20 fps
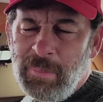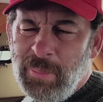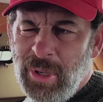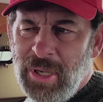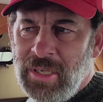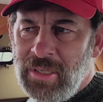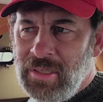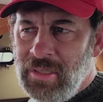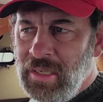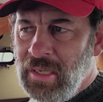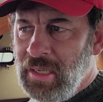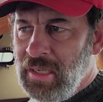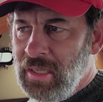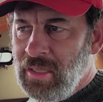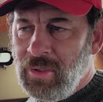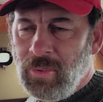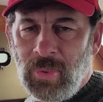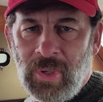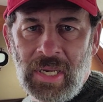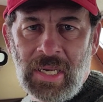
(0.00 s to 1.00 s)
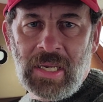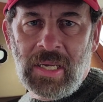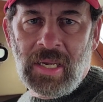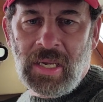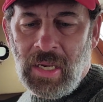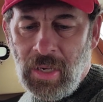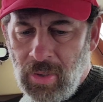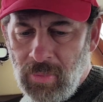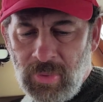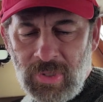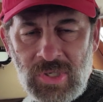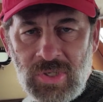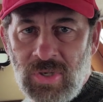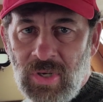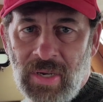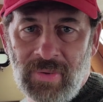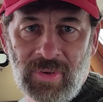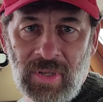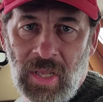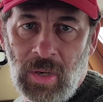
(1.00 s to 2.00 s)
But either way, we just don't
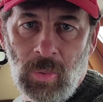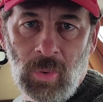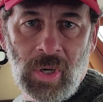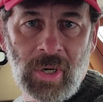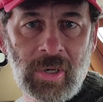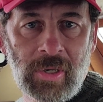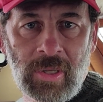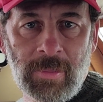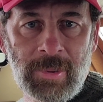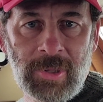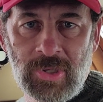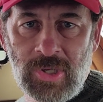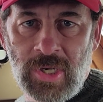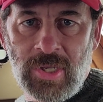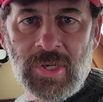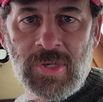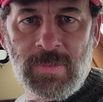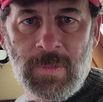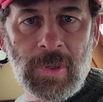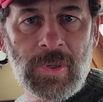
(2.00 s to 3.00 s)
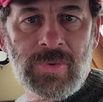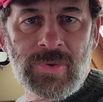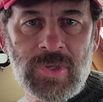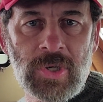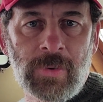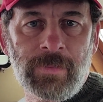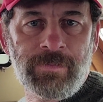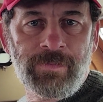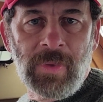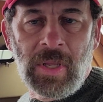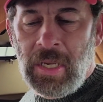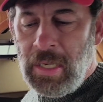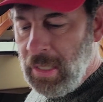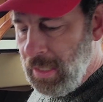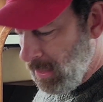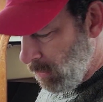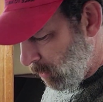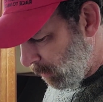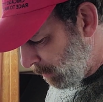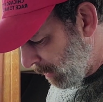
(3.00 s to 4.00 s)
have a lot of water in the bilge on this boat. So
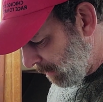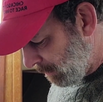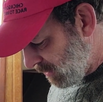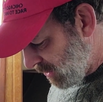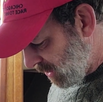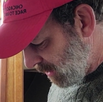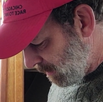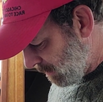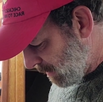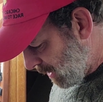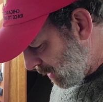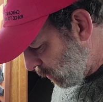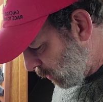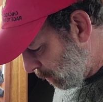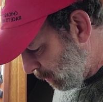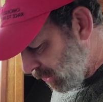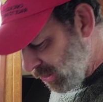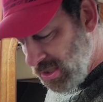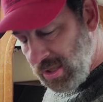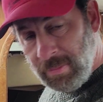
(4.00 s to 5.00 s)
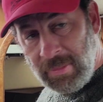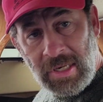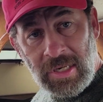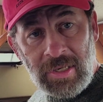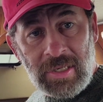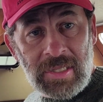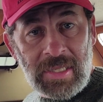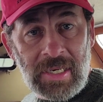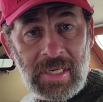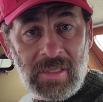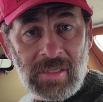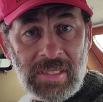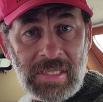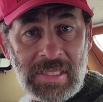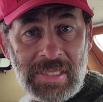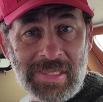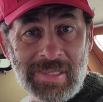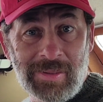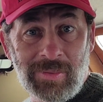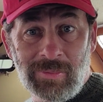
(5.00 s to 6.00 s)
we'll pump some, we'll put some down in there, and
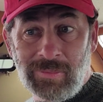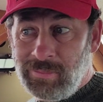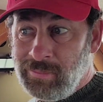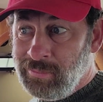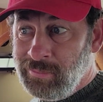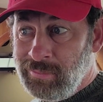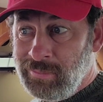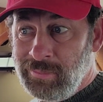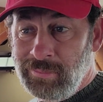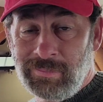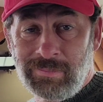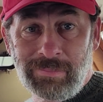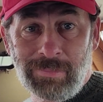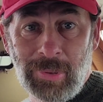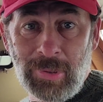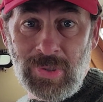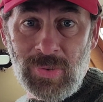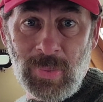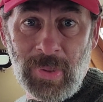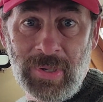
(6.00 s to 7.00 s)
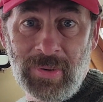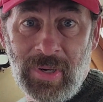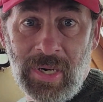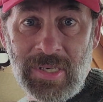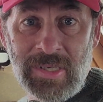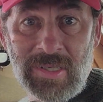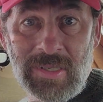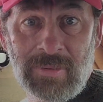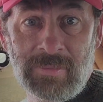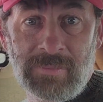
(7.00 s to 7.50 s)
then boat's winterized.